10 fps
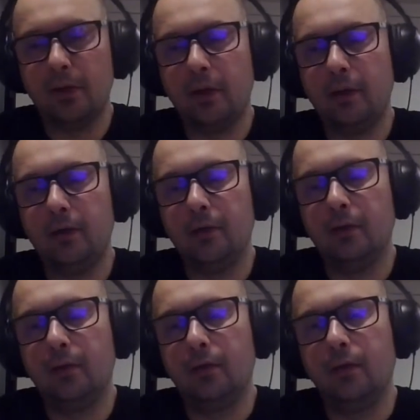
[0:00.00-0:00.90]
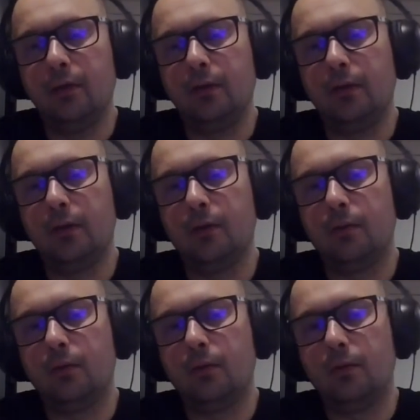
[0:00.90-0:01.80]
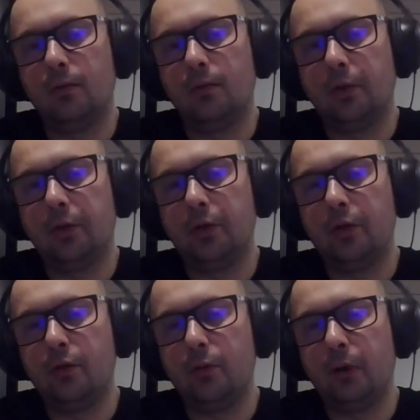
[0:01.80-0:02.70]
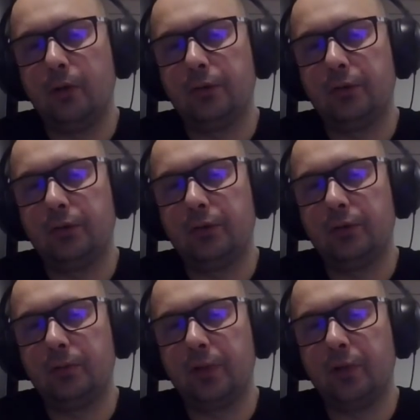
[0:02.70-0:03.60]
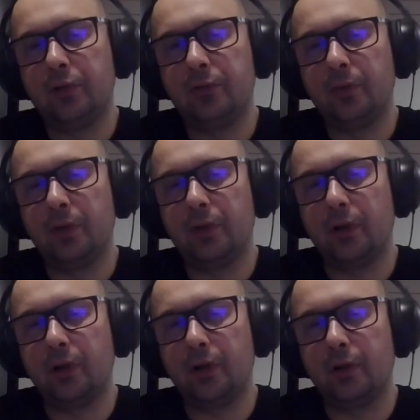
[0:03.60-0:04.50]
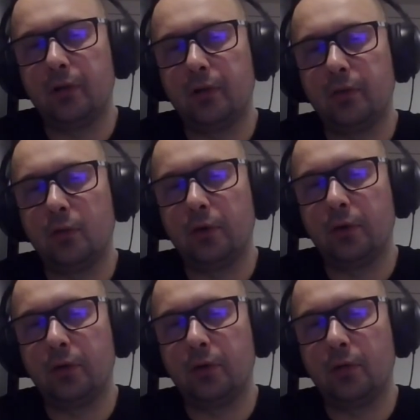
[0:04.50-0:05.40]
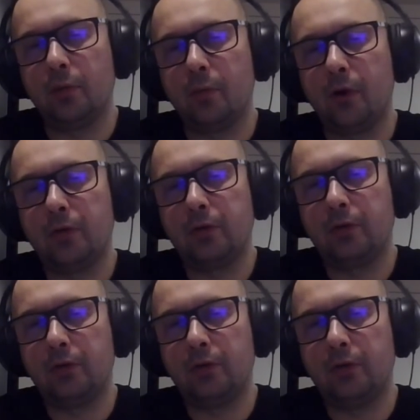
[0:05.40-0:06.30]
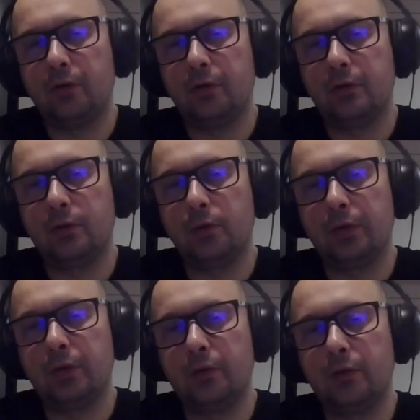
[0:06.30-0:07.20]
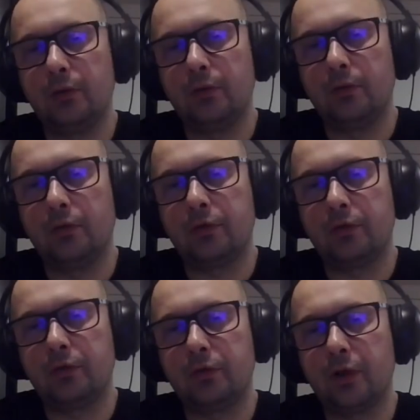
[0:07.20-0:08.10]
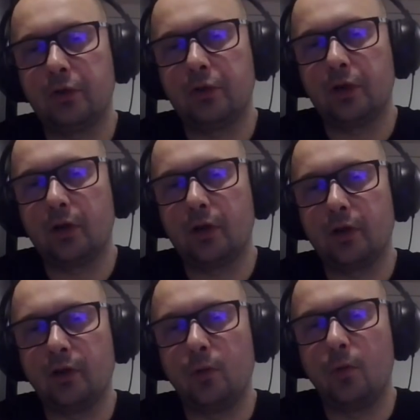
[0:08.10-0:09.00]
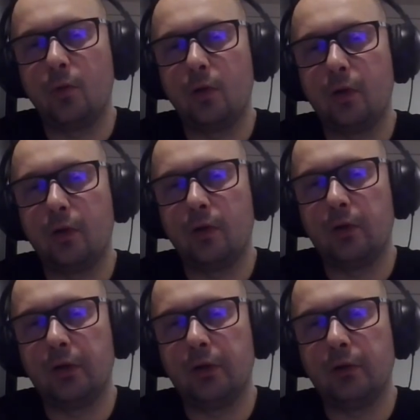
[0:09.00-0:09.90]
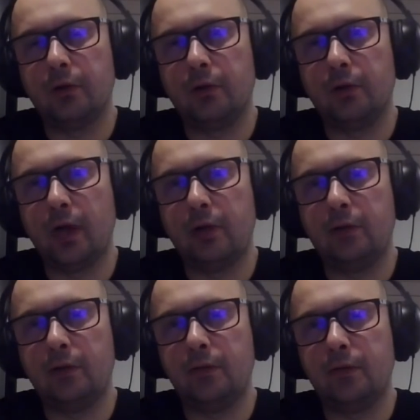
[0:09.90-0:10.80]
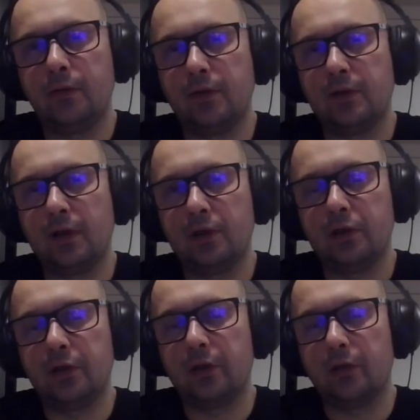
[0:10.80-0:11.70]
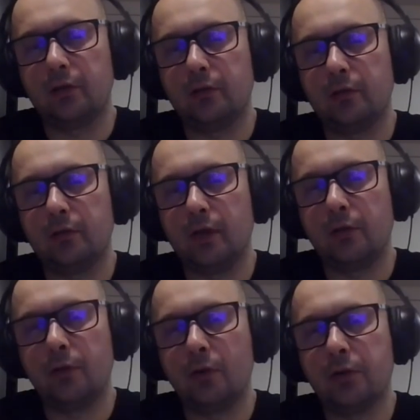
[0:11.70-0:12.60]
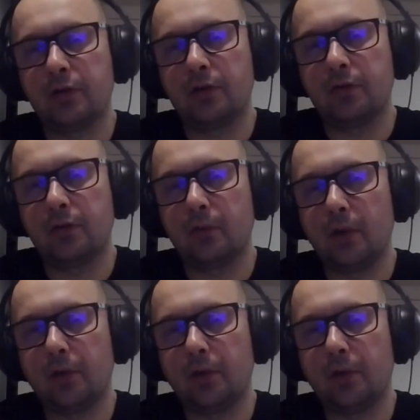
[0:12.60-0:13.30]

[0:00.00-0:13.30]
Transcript: Yeah. Uh, what do you know about the St. Petersburg and what do you know about the Sweden versus Russia war in uh, 18th century? Have you heard something about it?